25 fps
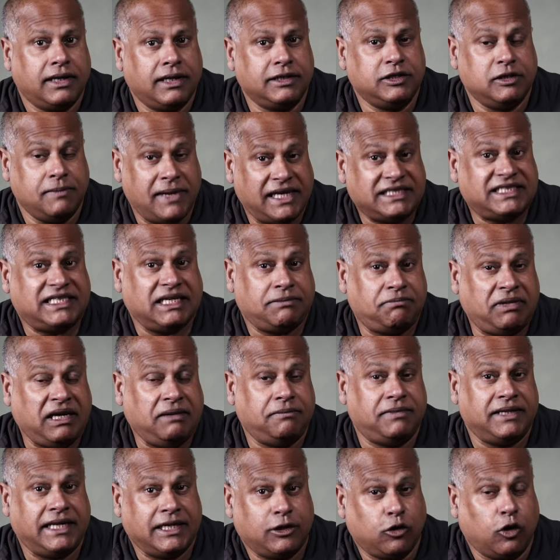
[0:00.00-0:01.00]
domestic
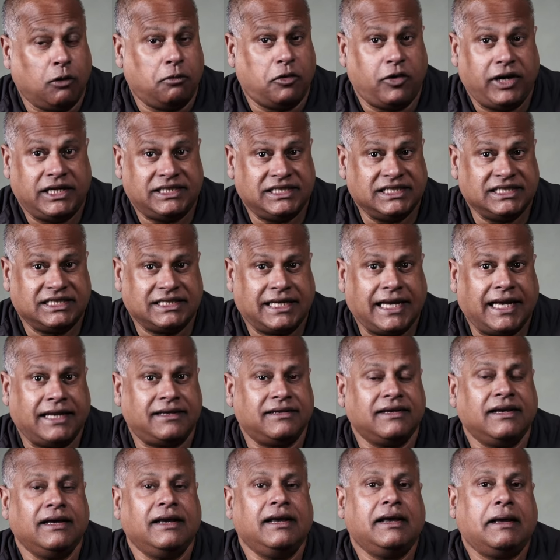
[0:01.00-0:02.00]
people and corporations
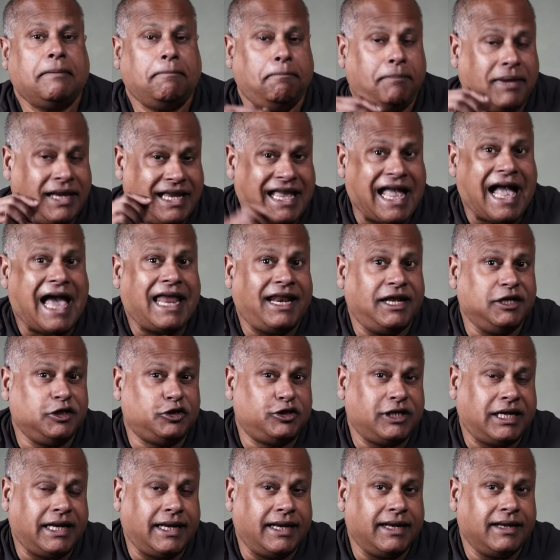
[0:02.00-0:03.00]
get began in
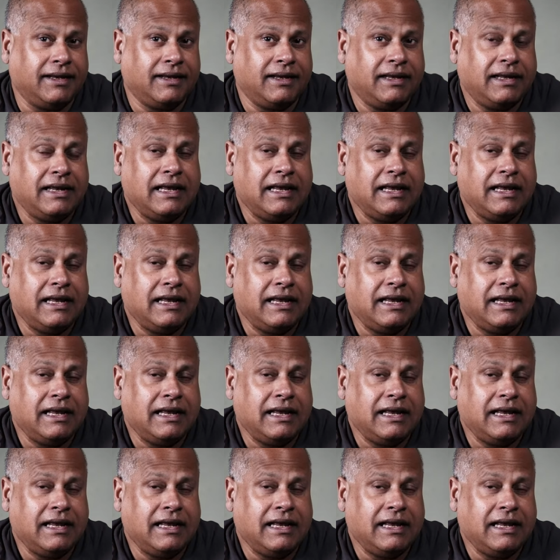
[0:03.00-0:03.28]
Chile.